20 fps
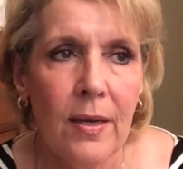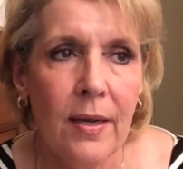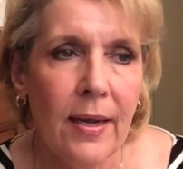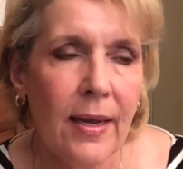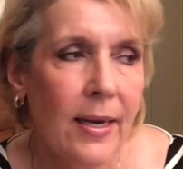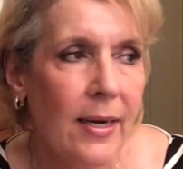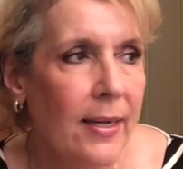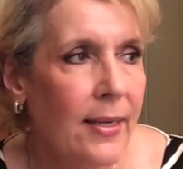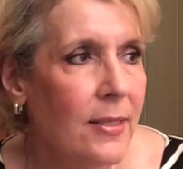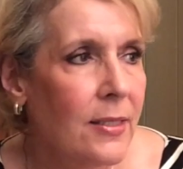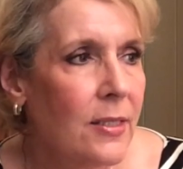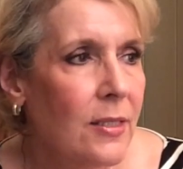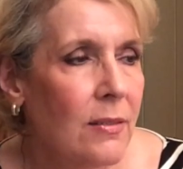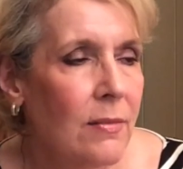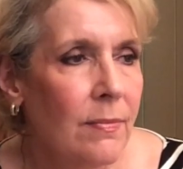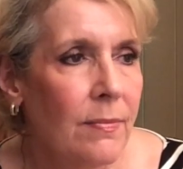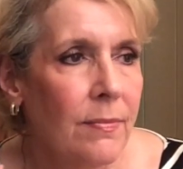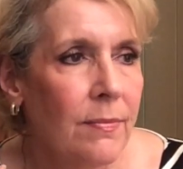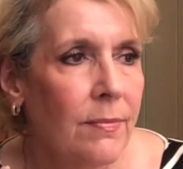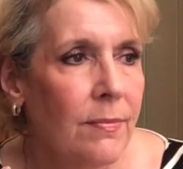and it's
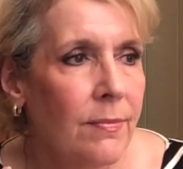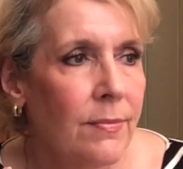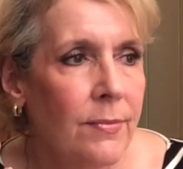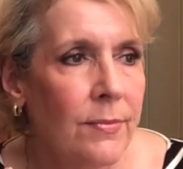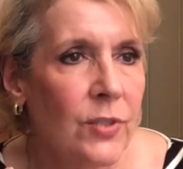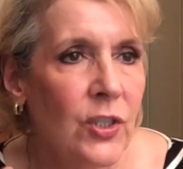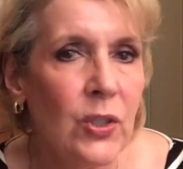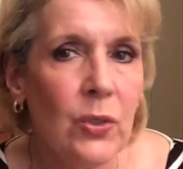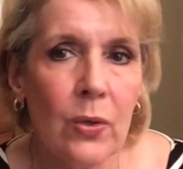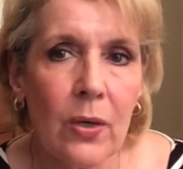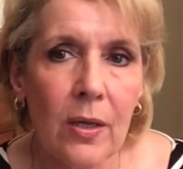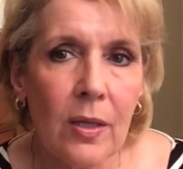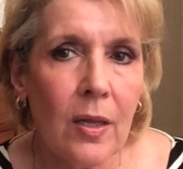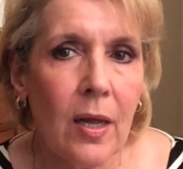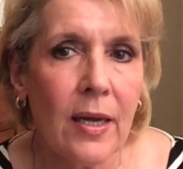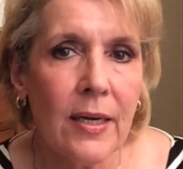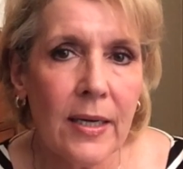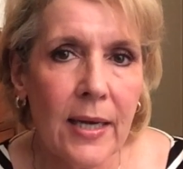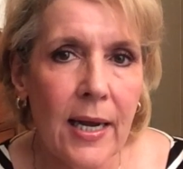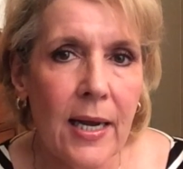2
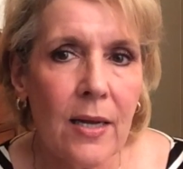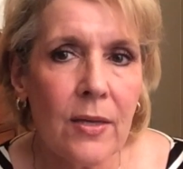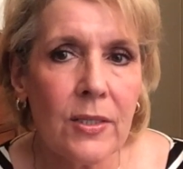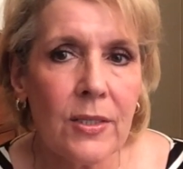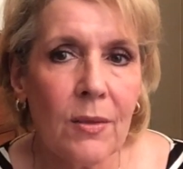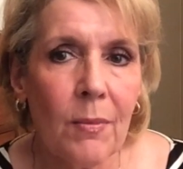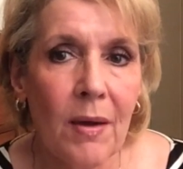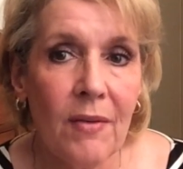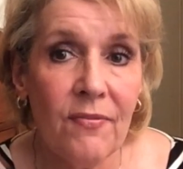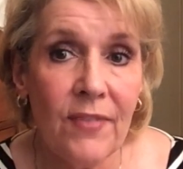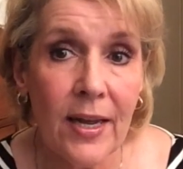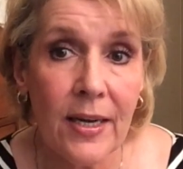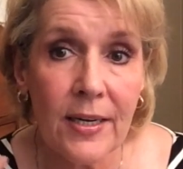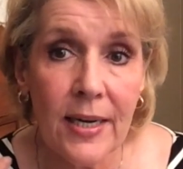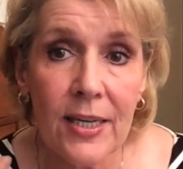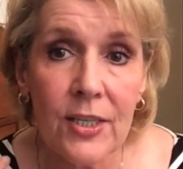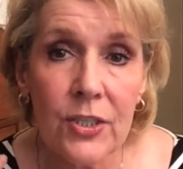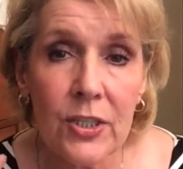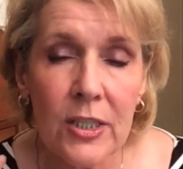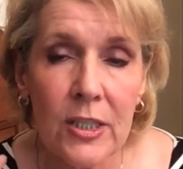o'clock now, so my
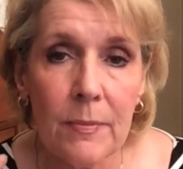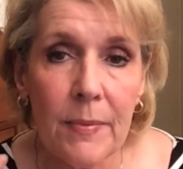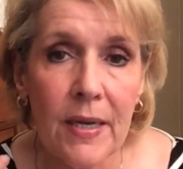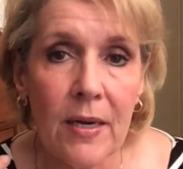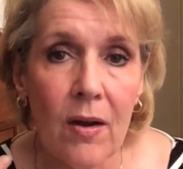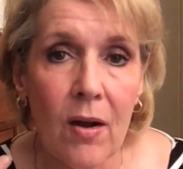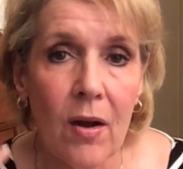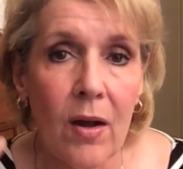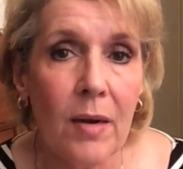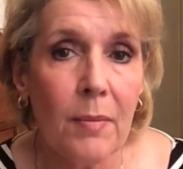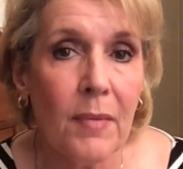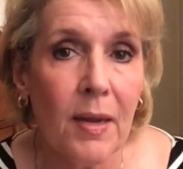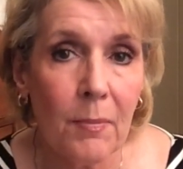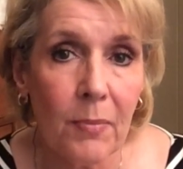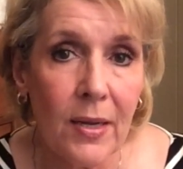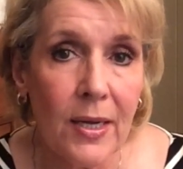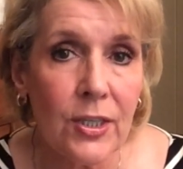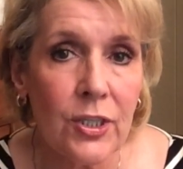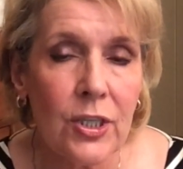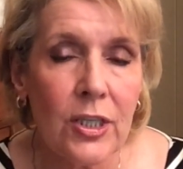foundation's been on, my
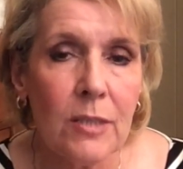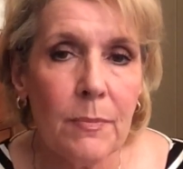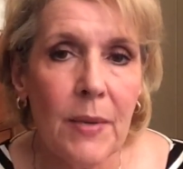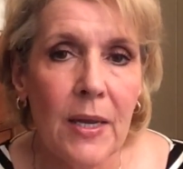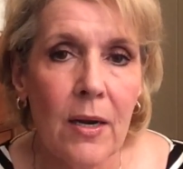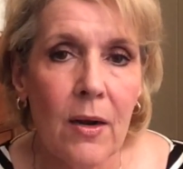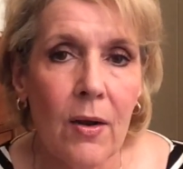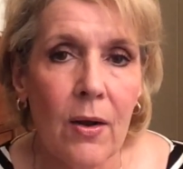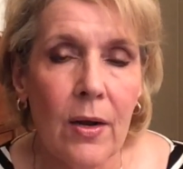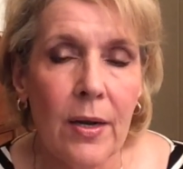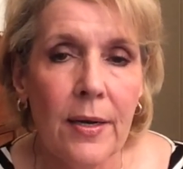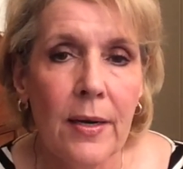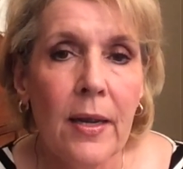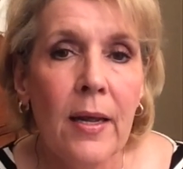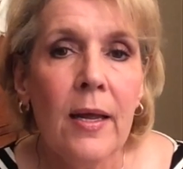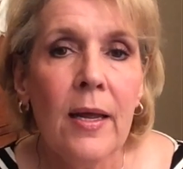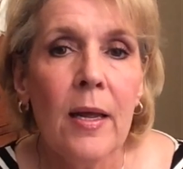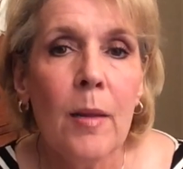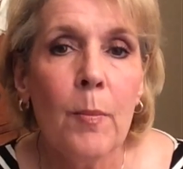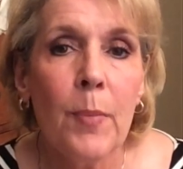blush has been on,
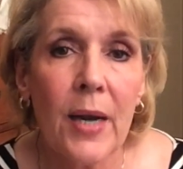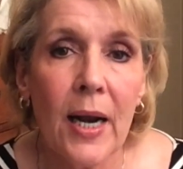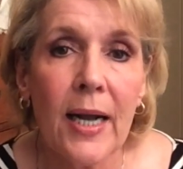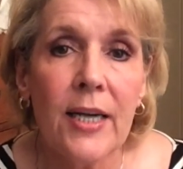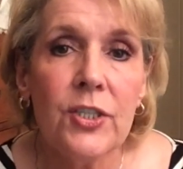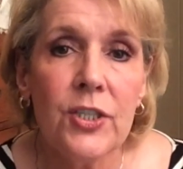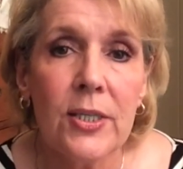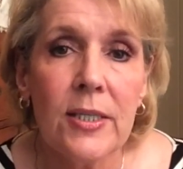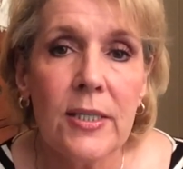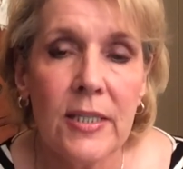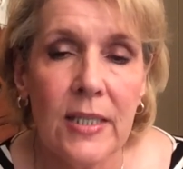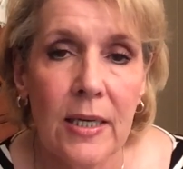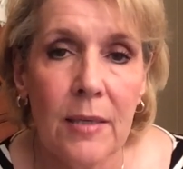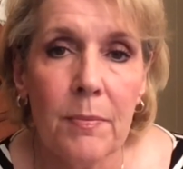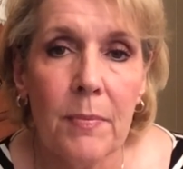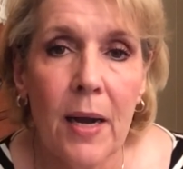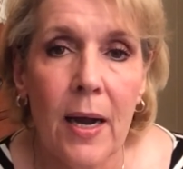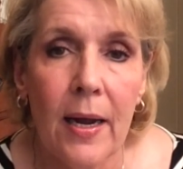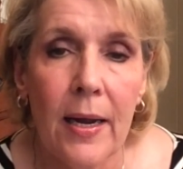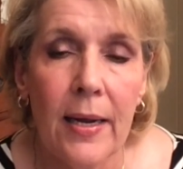but I just did
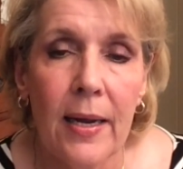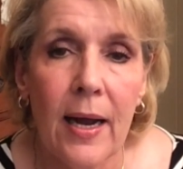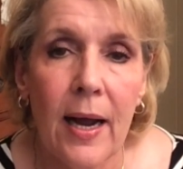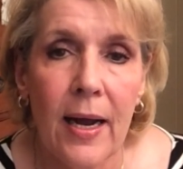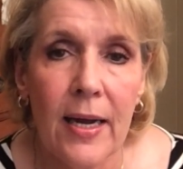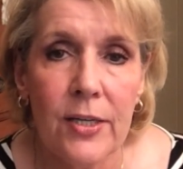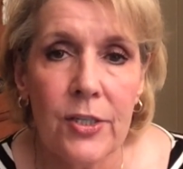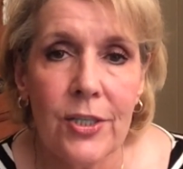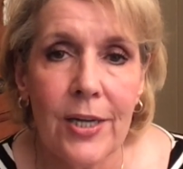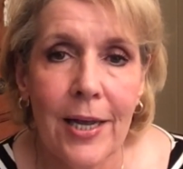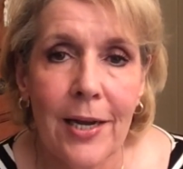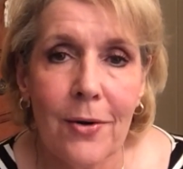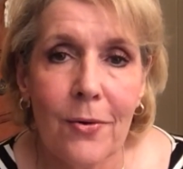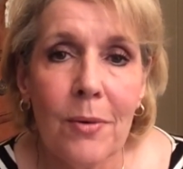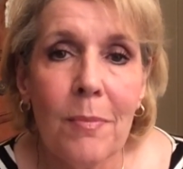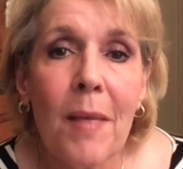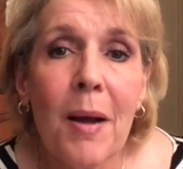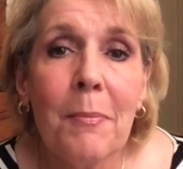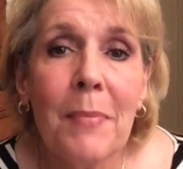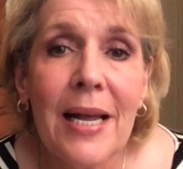my eyeshadow
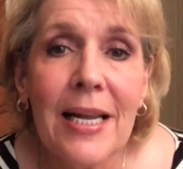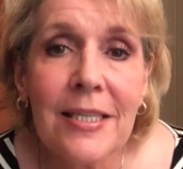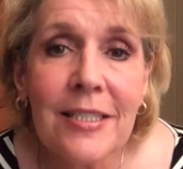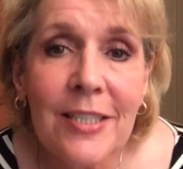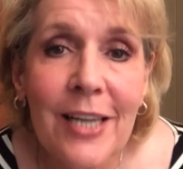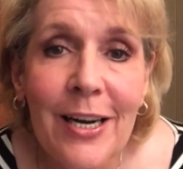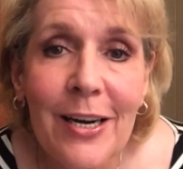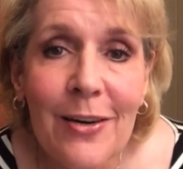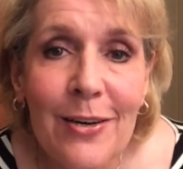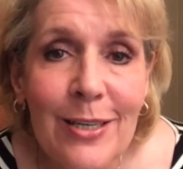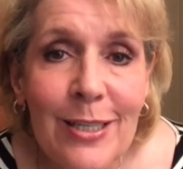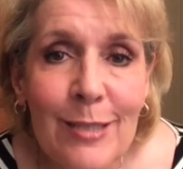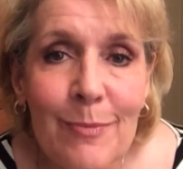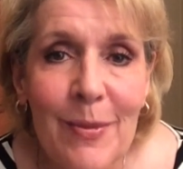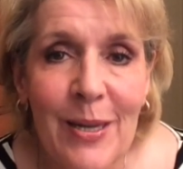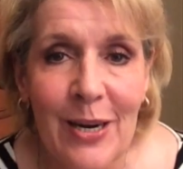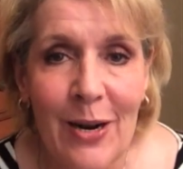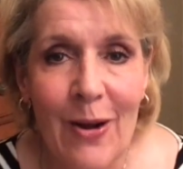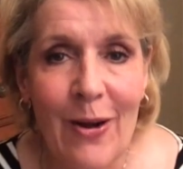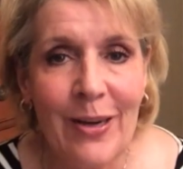and my mascara's
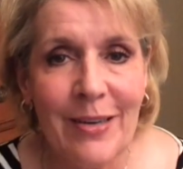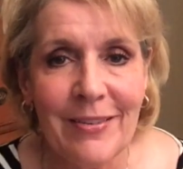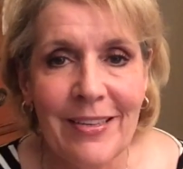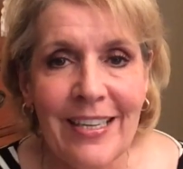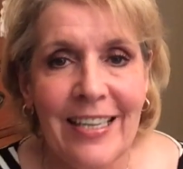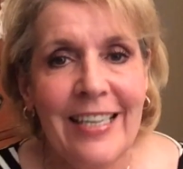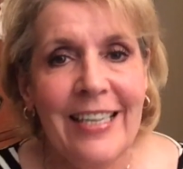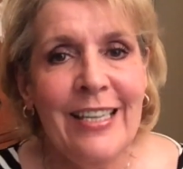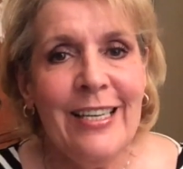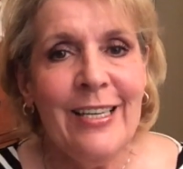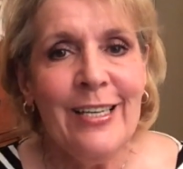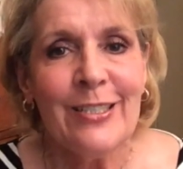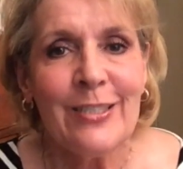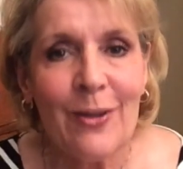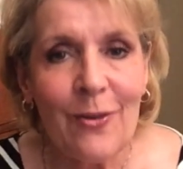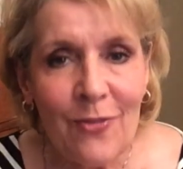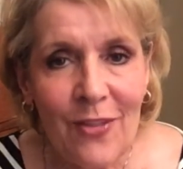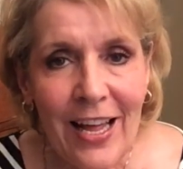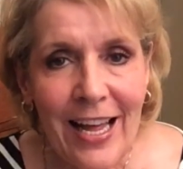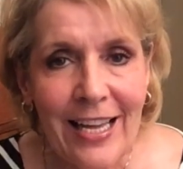been on.
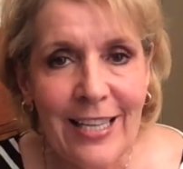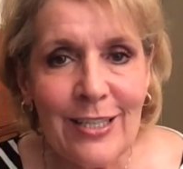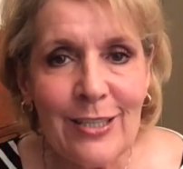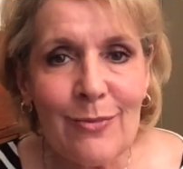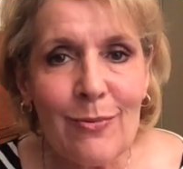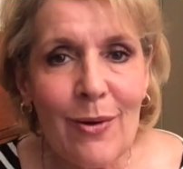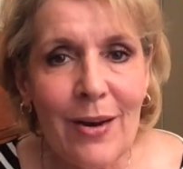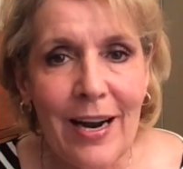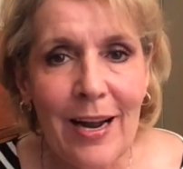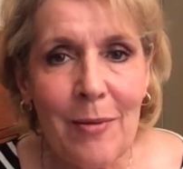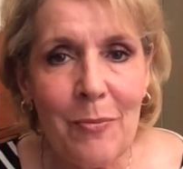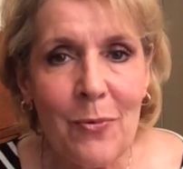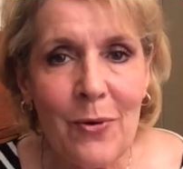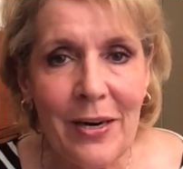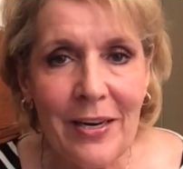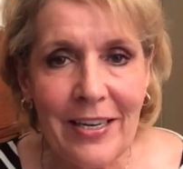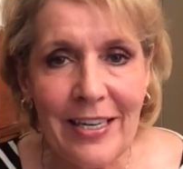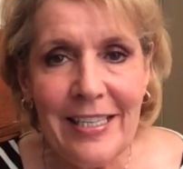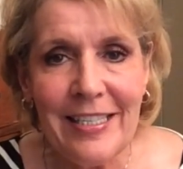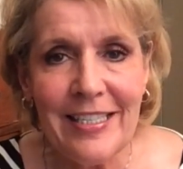So that's what I'm
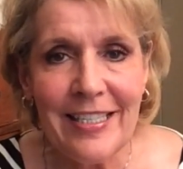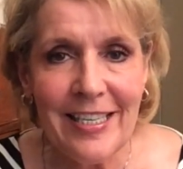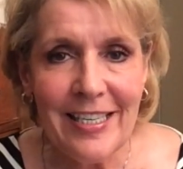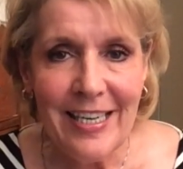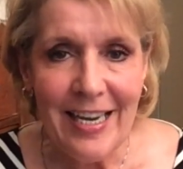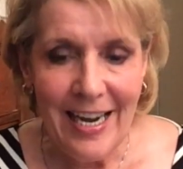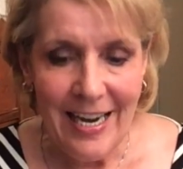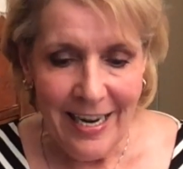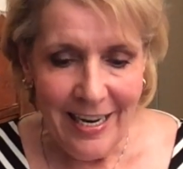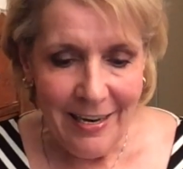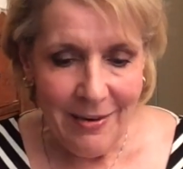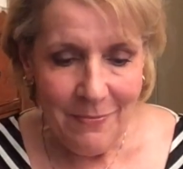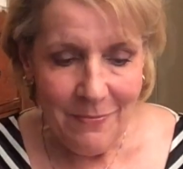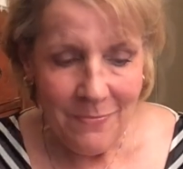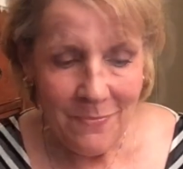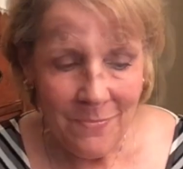wearing today.